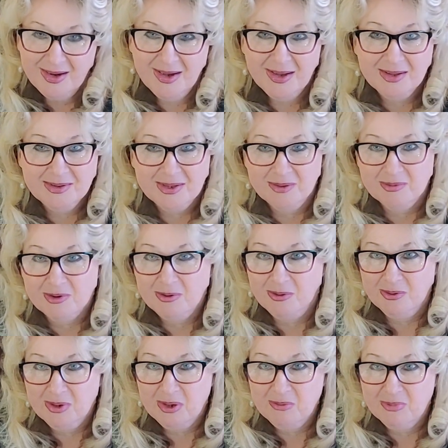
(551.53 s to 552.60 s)
And I'm
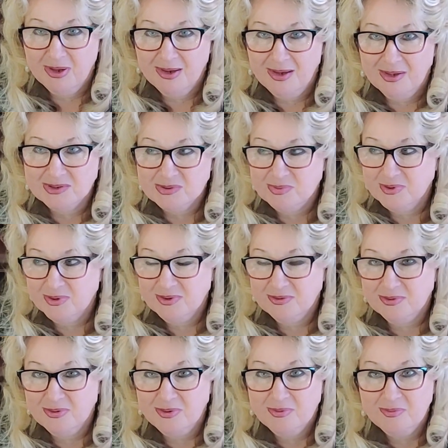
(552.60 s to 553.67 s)
calling my husband.
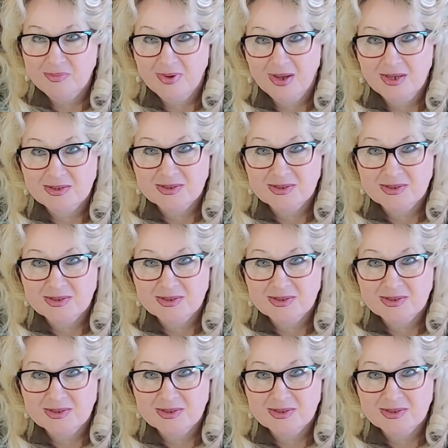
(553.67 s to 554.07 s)
I